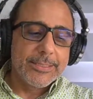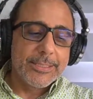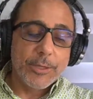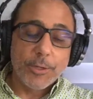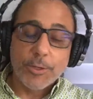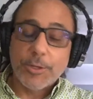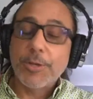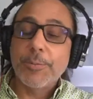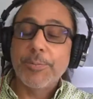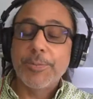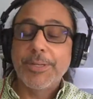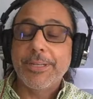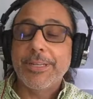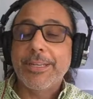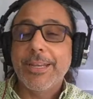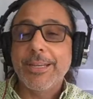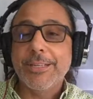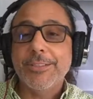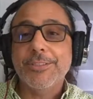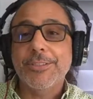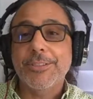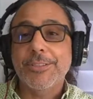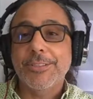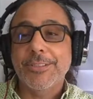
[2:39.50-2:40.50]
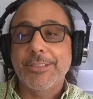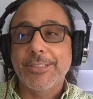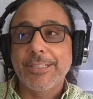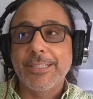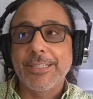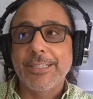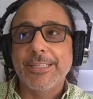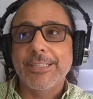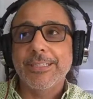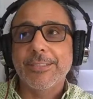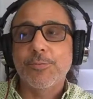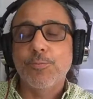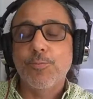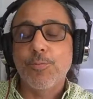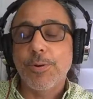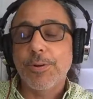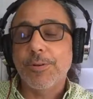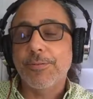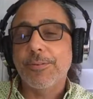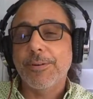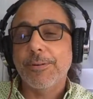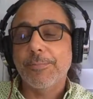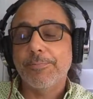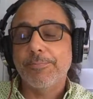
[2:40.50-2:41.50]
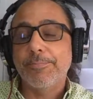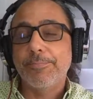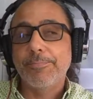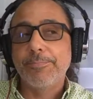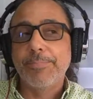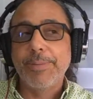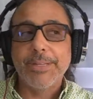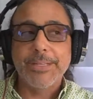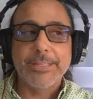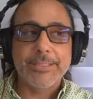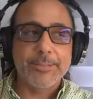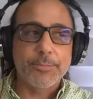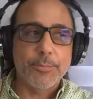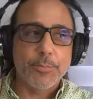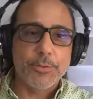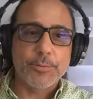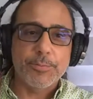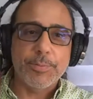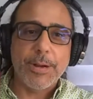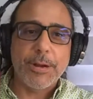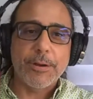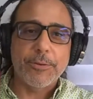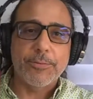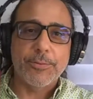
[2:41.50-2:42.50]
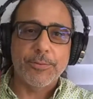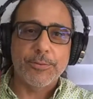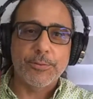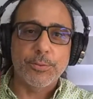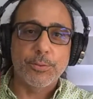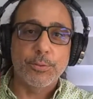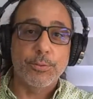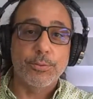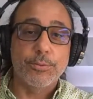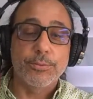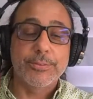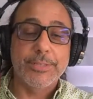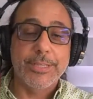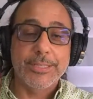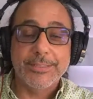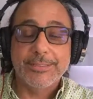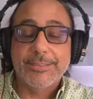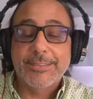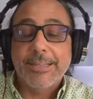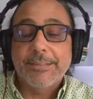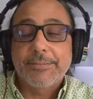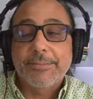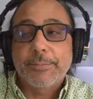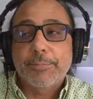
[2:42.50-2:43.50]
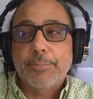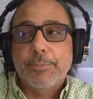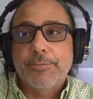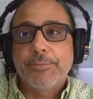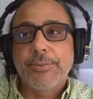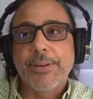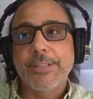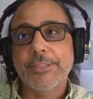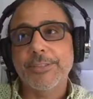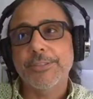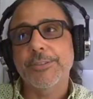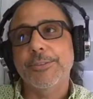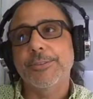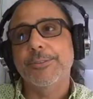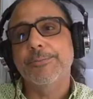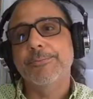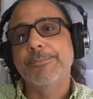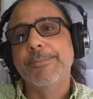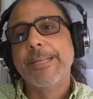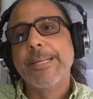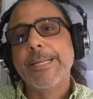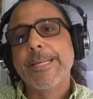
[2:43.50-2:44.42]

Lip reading: communication is one of our biggest and most powerful tools as a safety professional.